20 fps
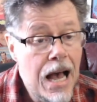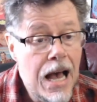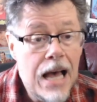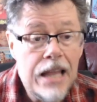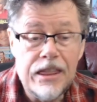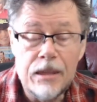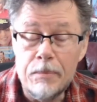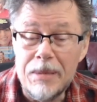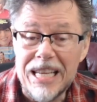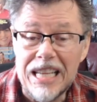
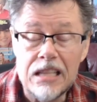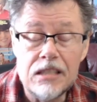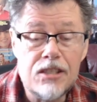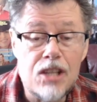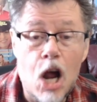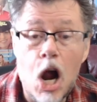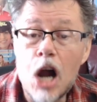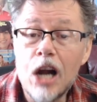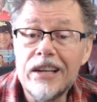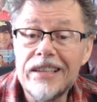The Beatles, A
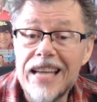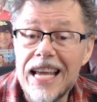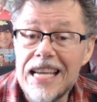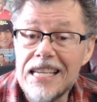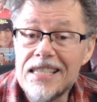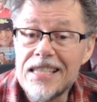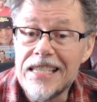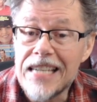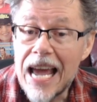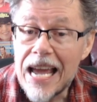Hard
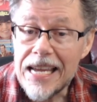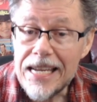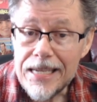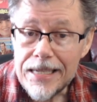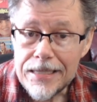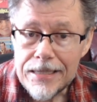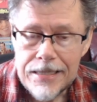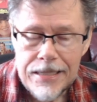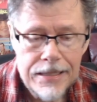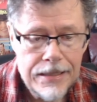Day's
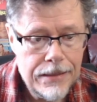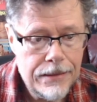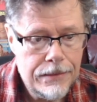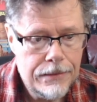Night.